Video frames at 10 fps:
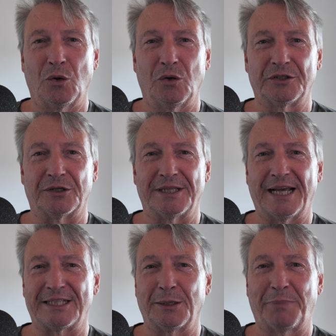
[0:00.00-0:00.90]
older, and
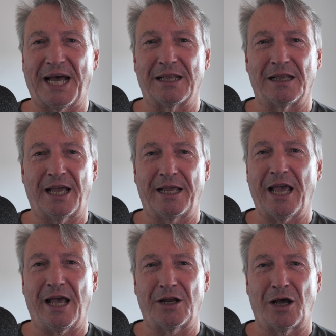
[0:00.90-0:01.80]
that's a battle I
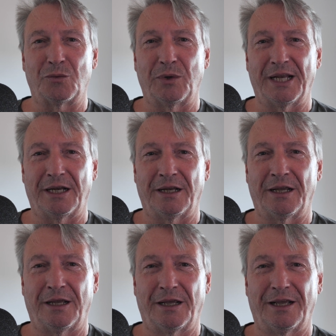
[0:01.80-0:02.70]
cannot win.
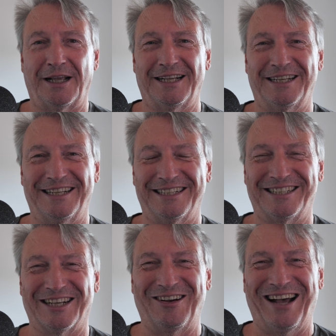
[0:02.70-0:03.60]

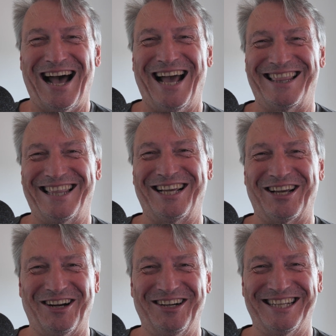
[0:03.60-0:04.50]
So I think
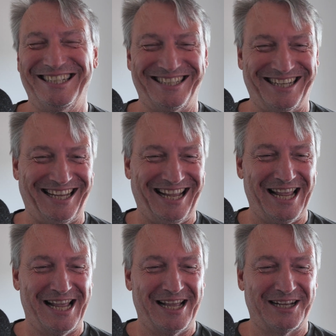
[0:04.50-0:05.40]
Curtis,
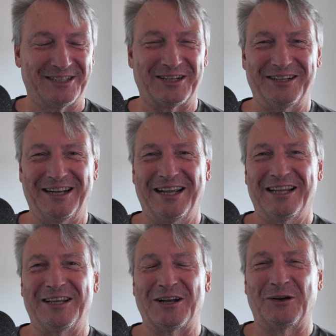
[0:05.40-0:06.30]

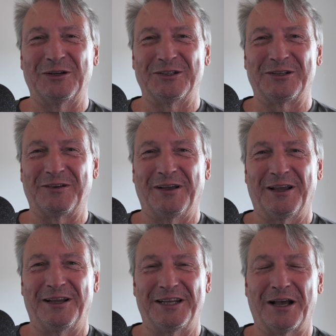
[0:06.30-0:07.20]
who's
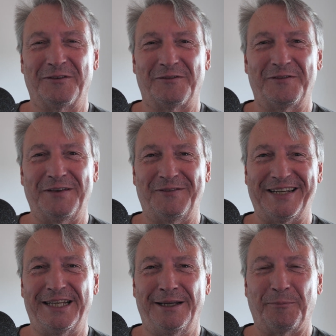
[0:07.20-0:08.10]
young
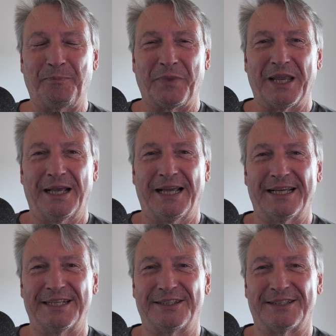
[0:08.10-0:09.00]
50,
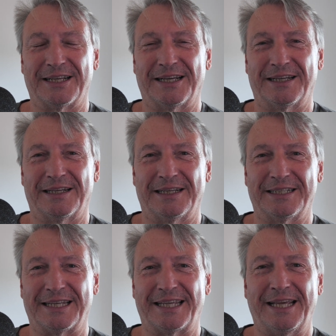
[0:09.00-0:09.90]
is
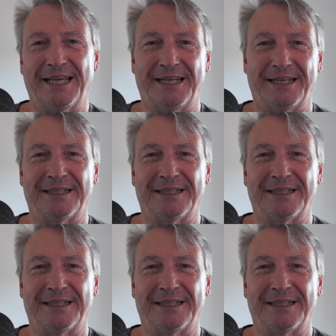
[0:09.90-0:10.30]
a kid,